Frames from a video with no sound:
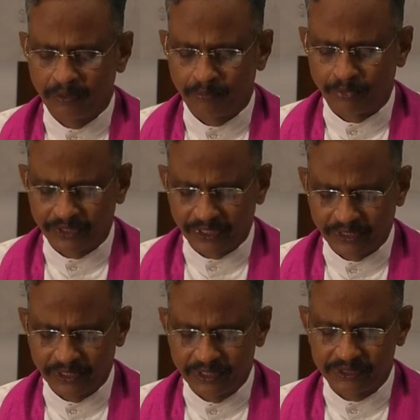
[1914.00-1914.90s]

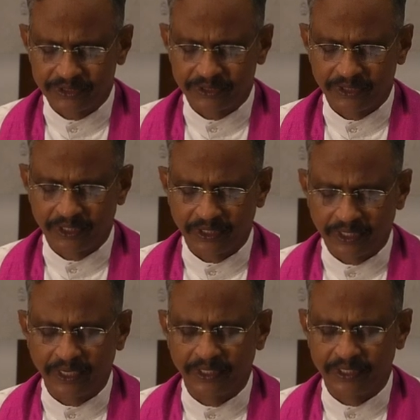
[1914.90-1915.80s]
Protect us and
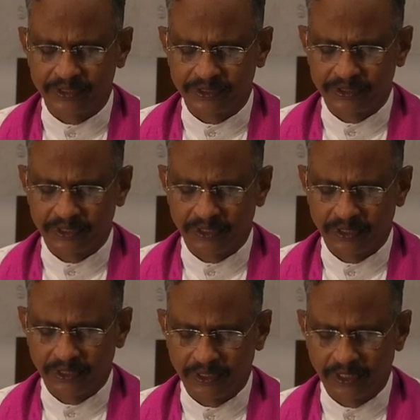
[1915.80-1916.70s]
guide us.
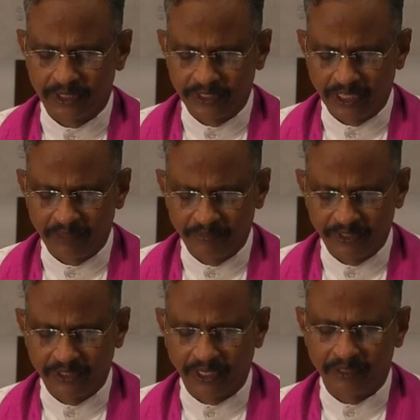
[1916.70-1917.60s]
Let there be
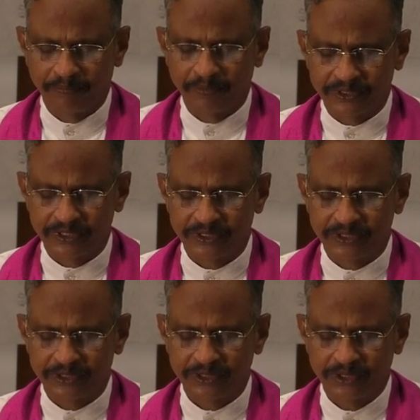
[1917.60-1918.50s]
thy
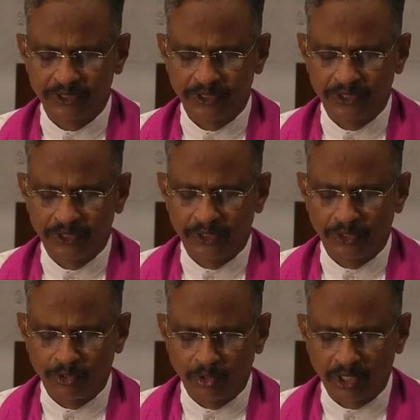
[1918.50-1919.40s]
presence
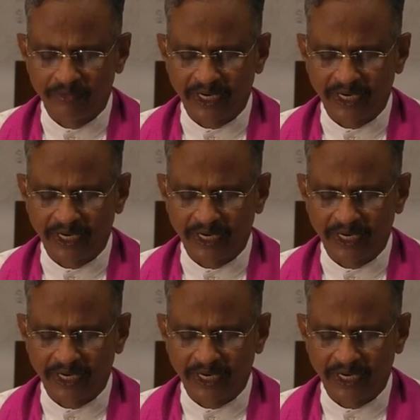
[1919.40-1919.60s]
in all our